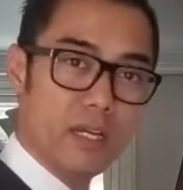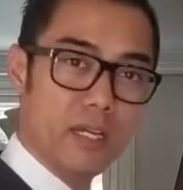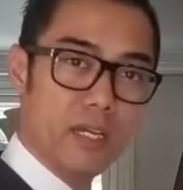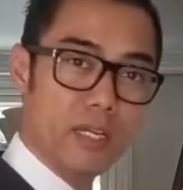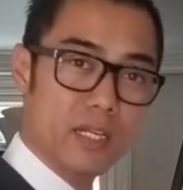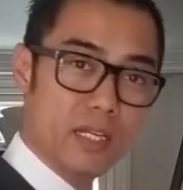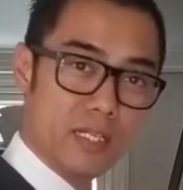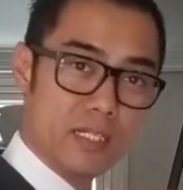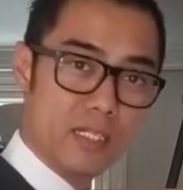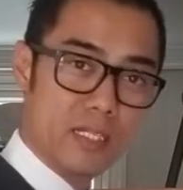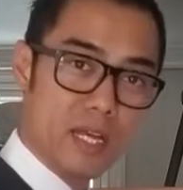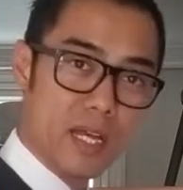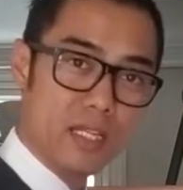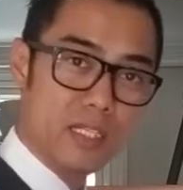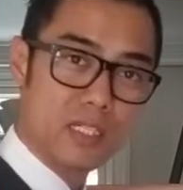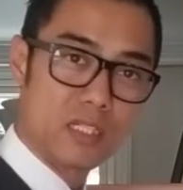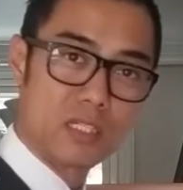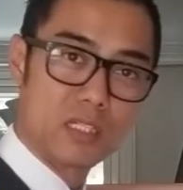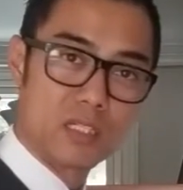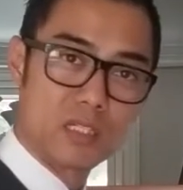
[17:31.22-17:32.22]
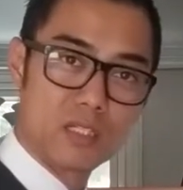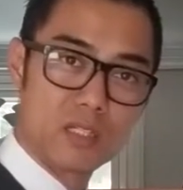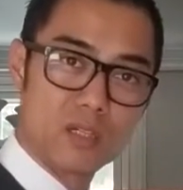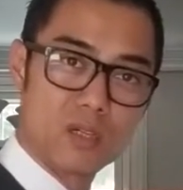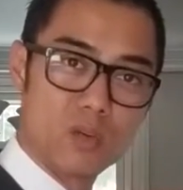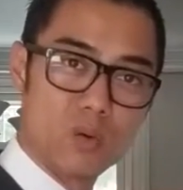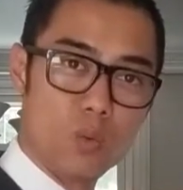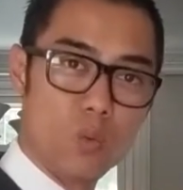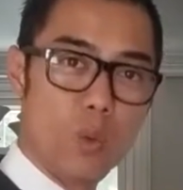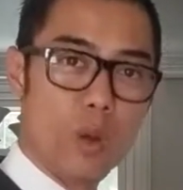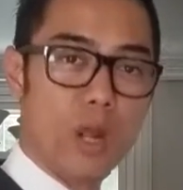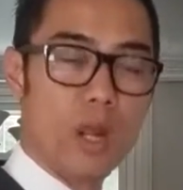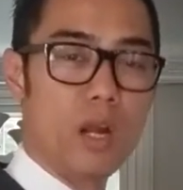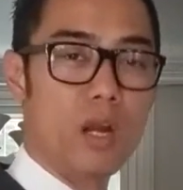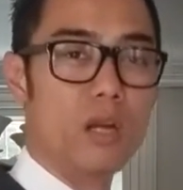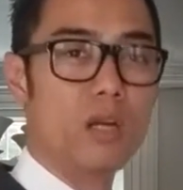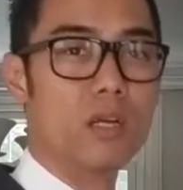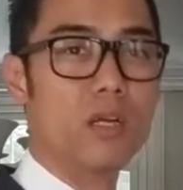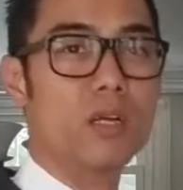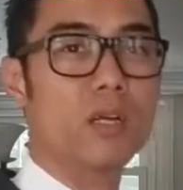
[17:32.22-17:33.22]
in a sense
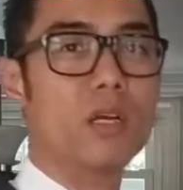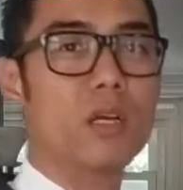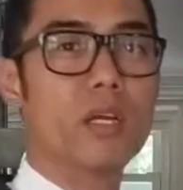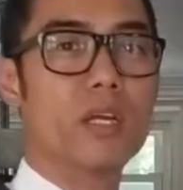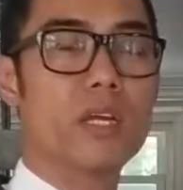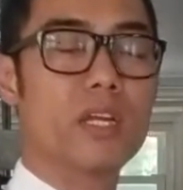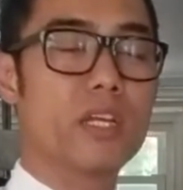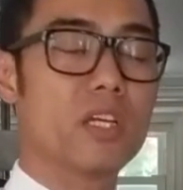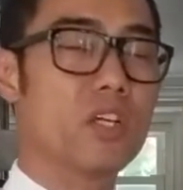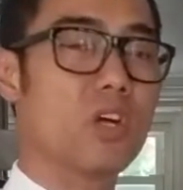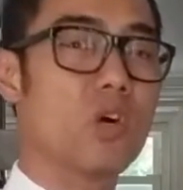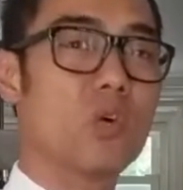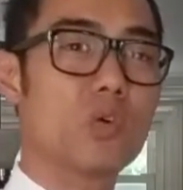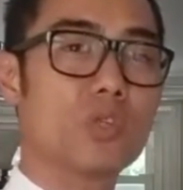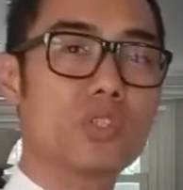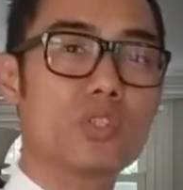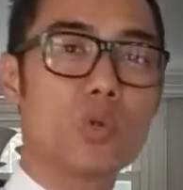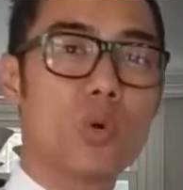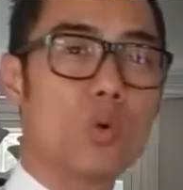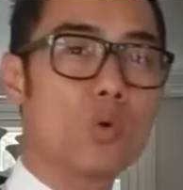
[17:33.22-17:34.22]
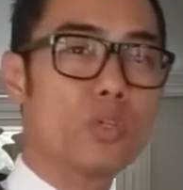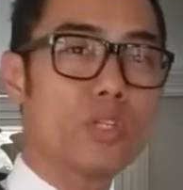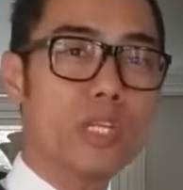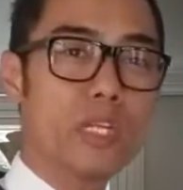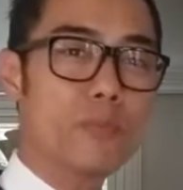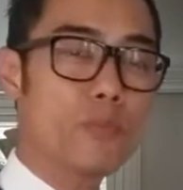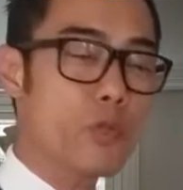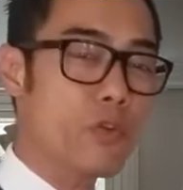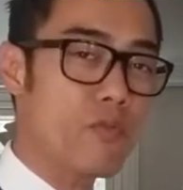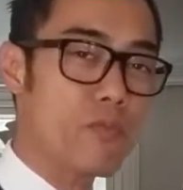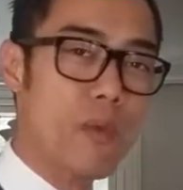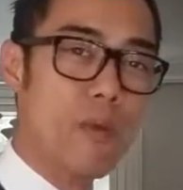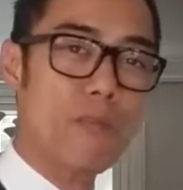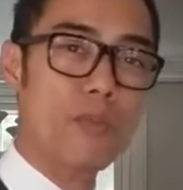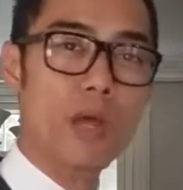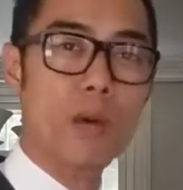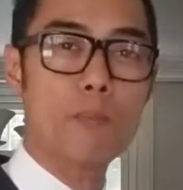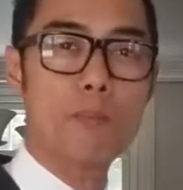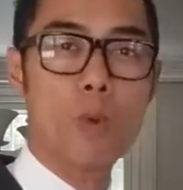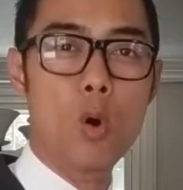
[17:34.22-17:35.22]
where it goes so deep, you remember
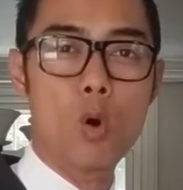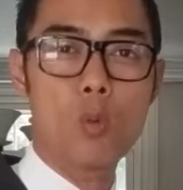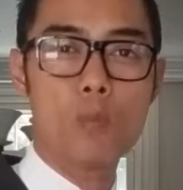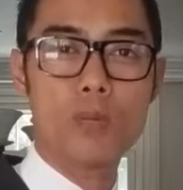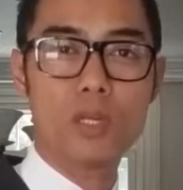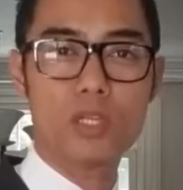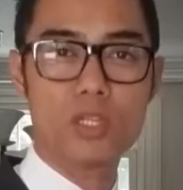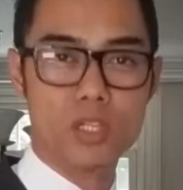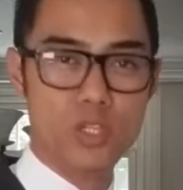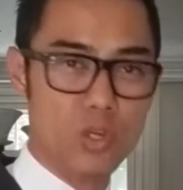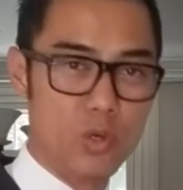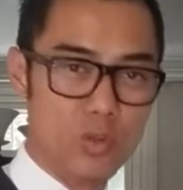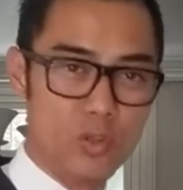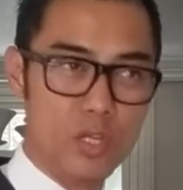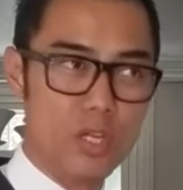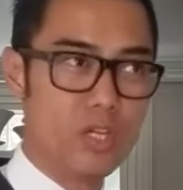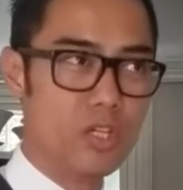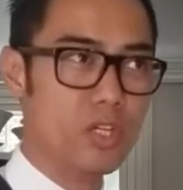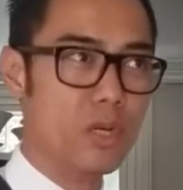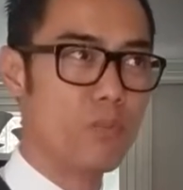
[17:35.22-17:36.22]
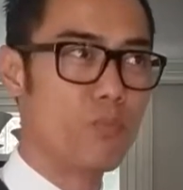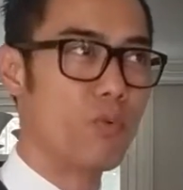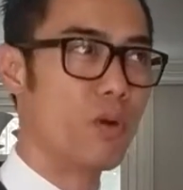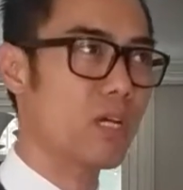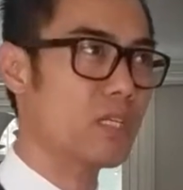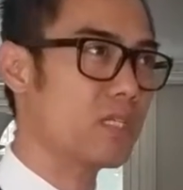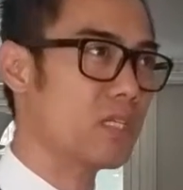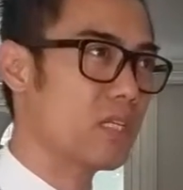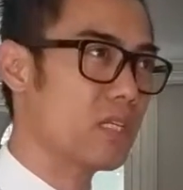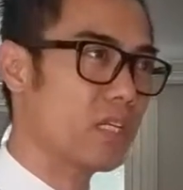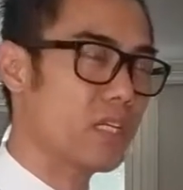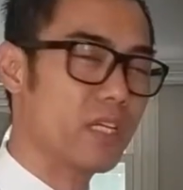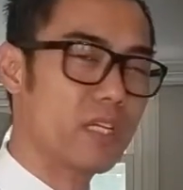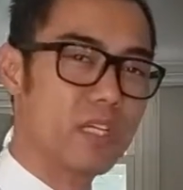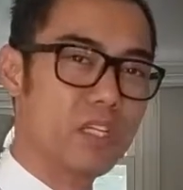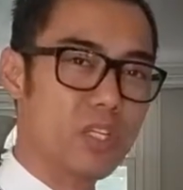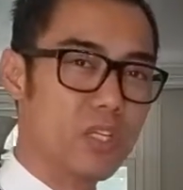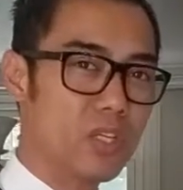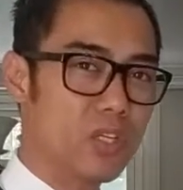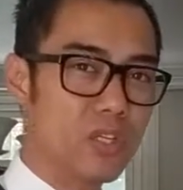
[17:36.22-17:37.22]
that moment, you're there, you're present,
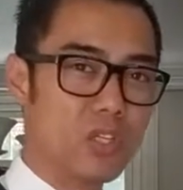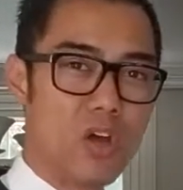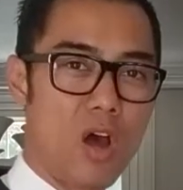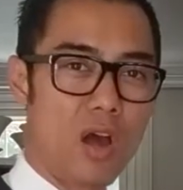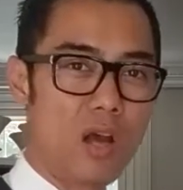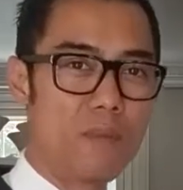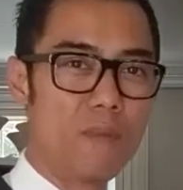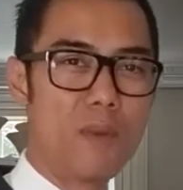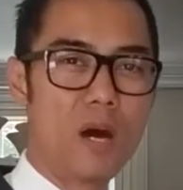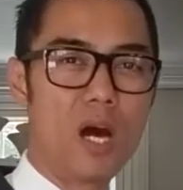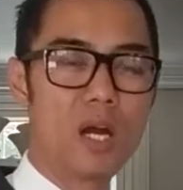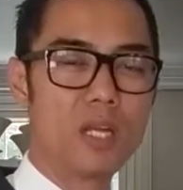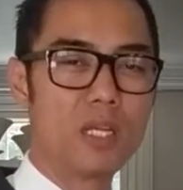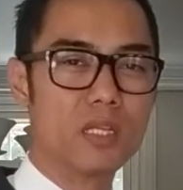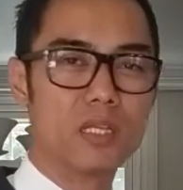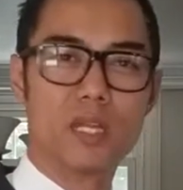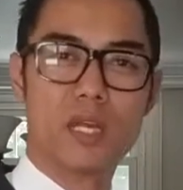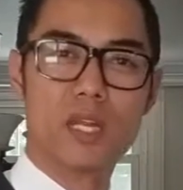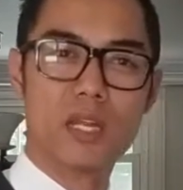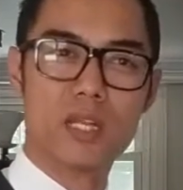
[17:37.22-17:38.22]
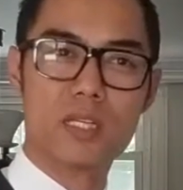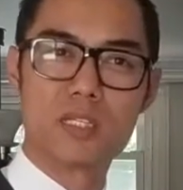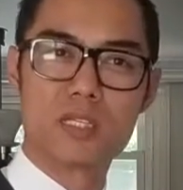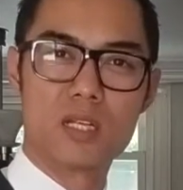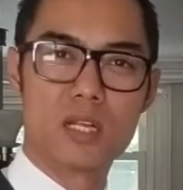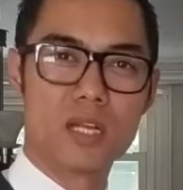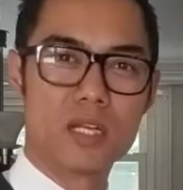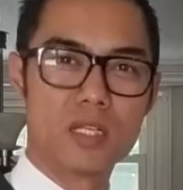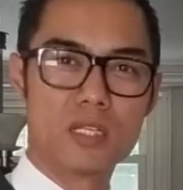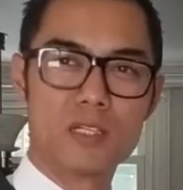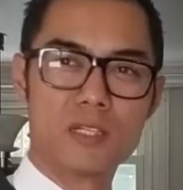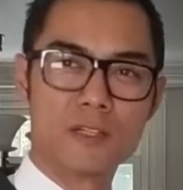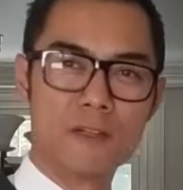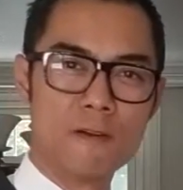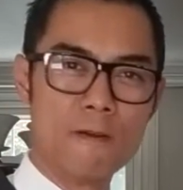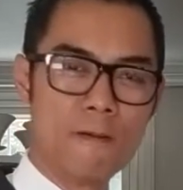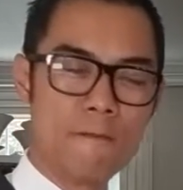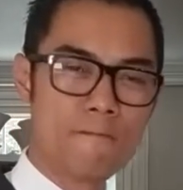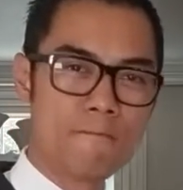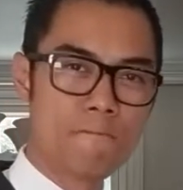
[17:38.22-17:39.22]
you talk about it, and it's like,
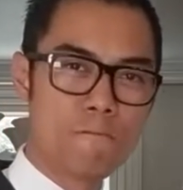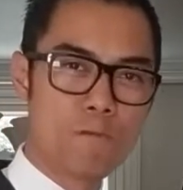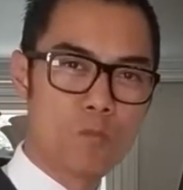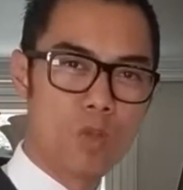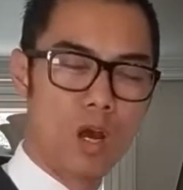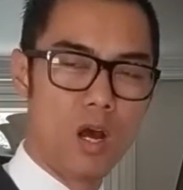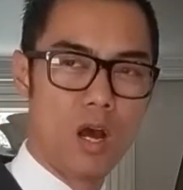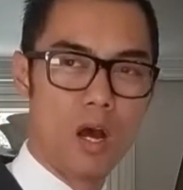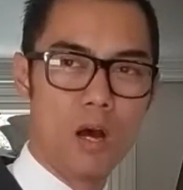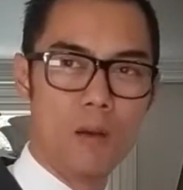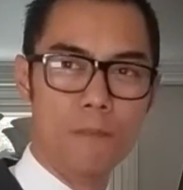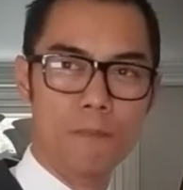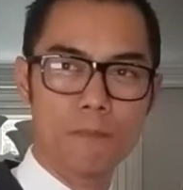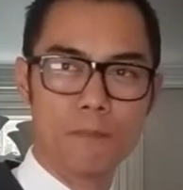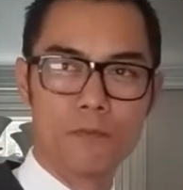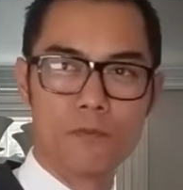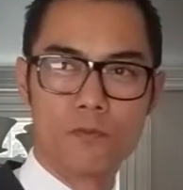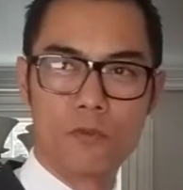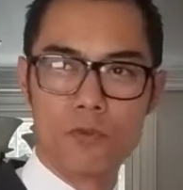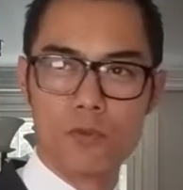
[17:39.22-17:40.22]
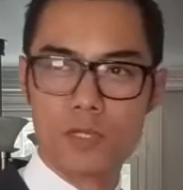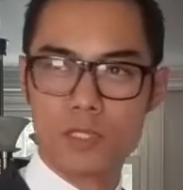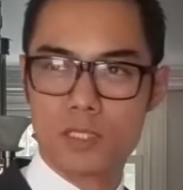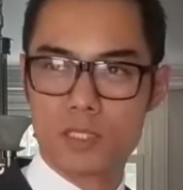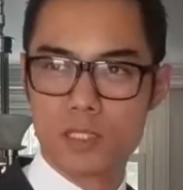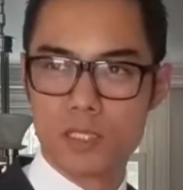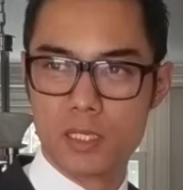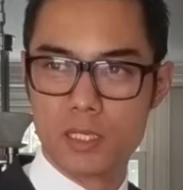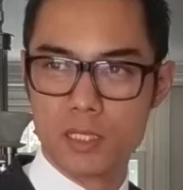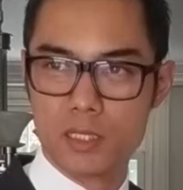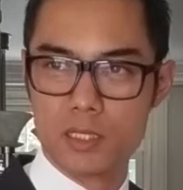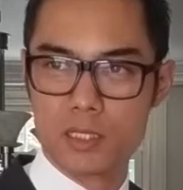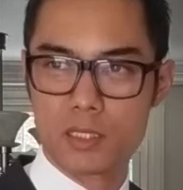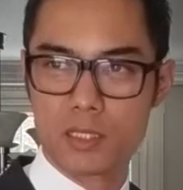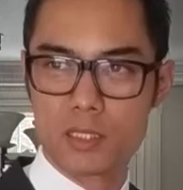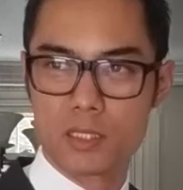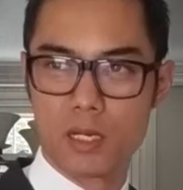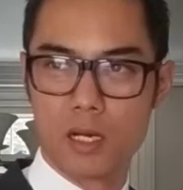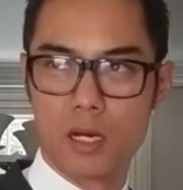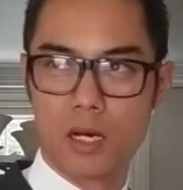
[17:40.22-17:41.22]
for
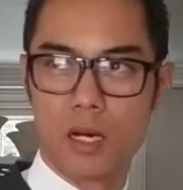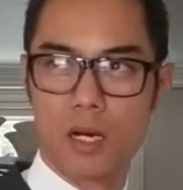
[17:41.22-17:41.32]
instance,